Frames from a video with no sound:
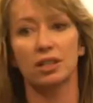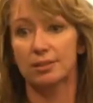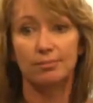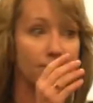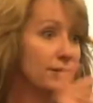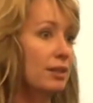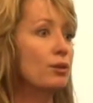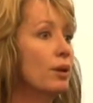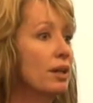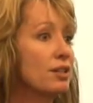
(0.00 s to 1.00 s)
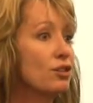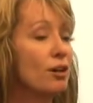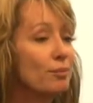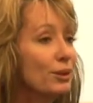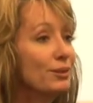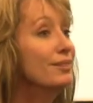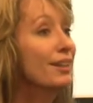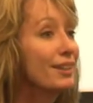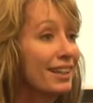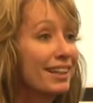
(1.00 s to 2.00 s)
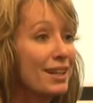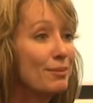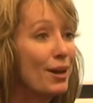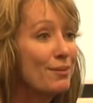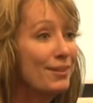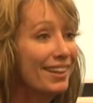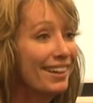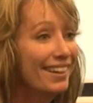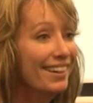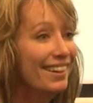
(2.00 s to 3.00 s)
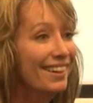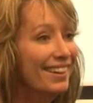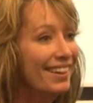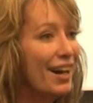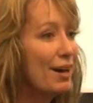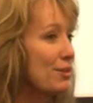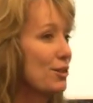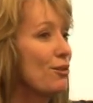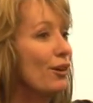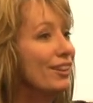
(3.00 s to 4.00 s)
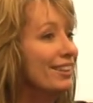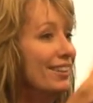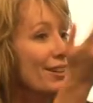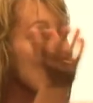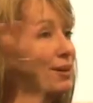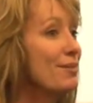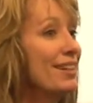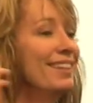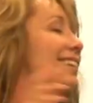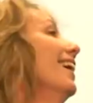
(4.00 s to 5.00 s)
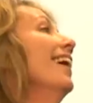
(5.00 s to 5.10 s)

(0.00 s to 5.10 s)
this. Another quick example. Can I keep going, Peter? I'm just rolling. 1 minute.